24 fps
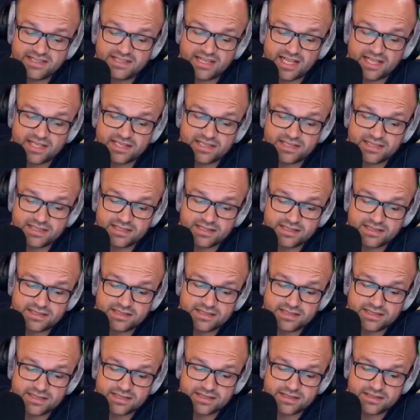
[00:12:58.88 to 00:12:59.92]
standard
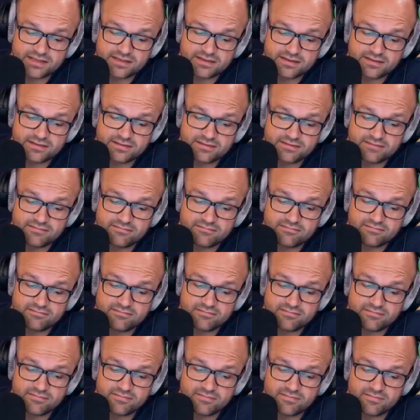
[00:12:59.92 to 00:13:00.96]
red
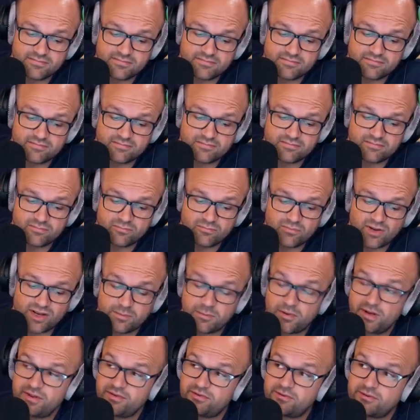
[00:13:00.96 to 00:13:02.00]

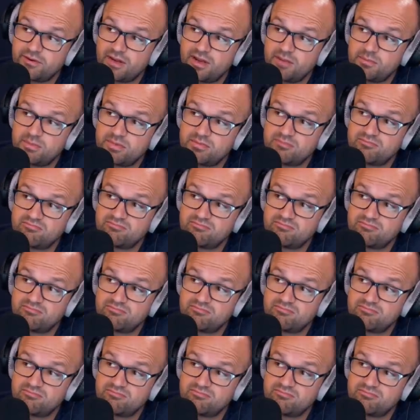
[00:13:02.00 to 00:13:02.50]
and white stripe.